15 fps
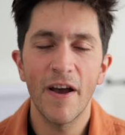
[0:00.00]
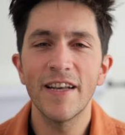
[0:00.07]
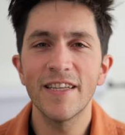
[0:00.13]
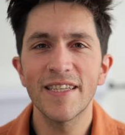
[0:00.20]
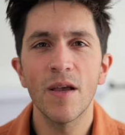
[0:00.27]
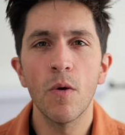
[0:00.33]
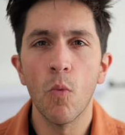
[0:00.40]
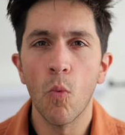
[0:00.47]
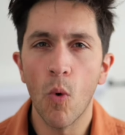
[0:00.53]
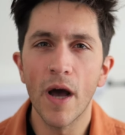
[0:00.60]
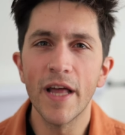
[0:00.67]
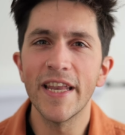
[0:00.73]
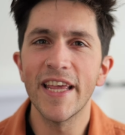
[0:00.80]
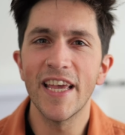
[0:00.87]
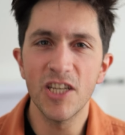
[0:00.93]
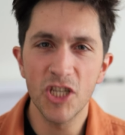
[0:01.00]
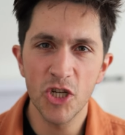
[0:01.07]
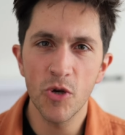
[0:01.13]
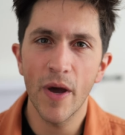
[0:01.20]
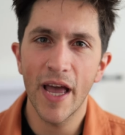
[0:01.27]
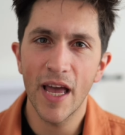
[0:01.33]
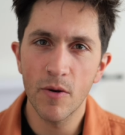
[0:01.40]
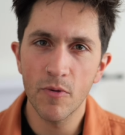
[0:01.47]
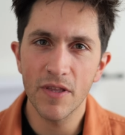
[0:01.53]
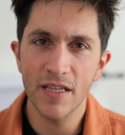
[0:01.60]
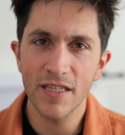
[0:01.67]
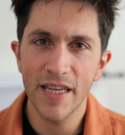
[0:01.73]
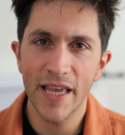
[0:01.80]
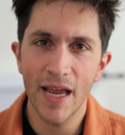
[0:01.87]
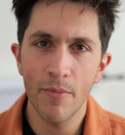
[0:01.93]
If I had to say one issue I had with
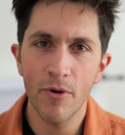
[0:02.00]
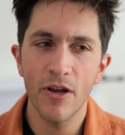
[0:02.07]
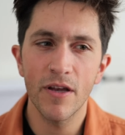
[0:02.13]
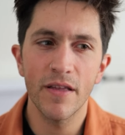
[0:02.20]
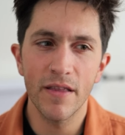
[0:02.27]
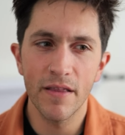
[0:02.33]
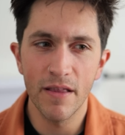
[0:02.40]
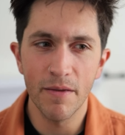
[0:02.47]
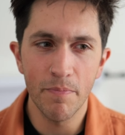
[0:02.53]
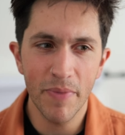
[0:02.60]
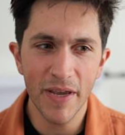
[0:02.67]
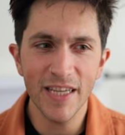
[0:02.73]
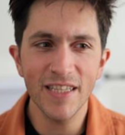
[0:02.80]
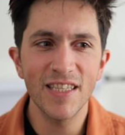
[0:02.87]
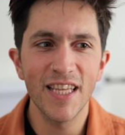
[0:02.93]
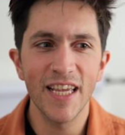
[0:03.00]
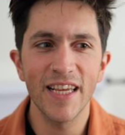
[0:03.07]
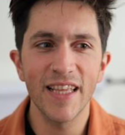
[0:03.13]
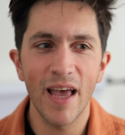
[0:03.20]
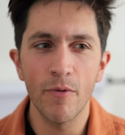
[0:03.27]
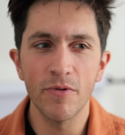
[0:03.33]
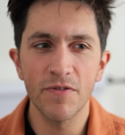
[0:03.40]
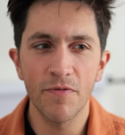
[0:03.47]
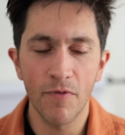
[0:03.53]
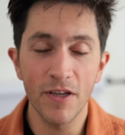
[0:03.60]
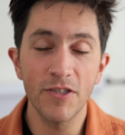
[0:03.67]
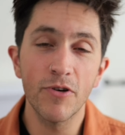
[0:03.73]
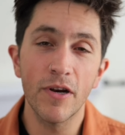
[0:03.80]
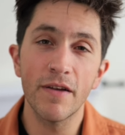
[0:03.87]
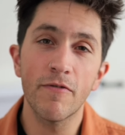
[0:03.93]
this camera, the biggest thing that was
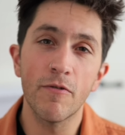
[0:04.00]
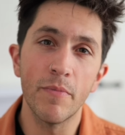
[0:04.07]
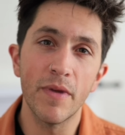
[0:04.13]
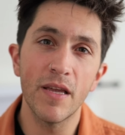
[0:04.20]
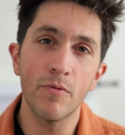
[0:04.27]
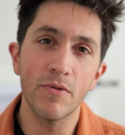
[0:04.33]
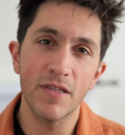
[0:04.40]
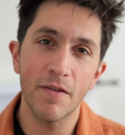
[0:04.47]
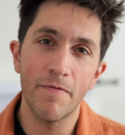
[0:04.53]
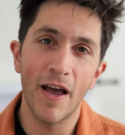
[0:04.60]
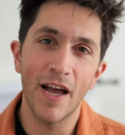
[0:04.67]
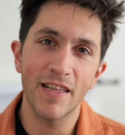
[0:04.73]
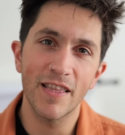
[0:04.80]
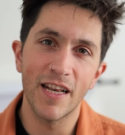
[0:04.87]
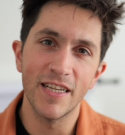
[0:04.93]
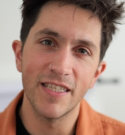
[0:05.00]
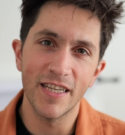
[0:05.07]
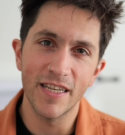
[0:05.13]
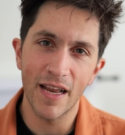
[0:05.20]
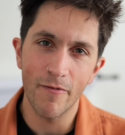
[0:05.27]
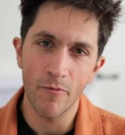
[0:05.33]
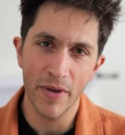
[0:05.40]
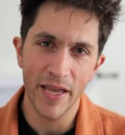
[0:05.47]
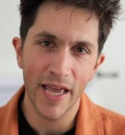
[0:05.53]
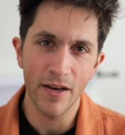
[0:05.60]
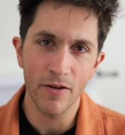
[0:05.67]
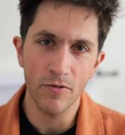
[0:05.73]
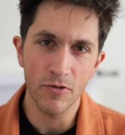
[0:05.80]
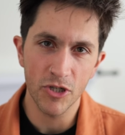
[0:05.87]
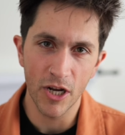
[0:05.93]
frustrating for me was the fact that it didn't have a
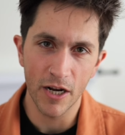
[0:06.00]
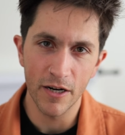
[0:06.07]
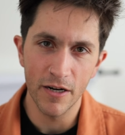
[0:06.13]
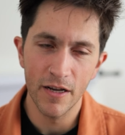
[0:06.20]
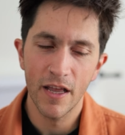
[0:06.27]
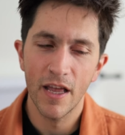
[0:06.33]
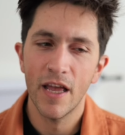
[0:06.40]
mechanical shutter.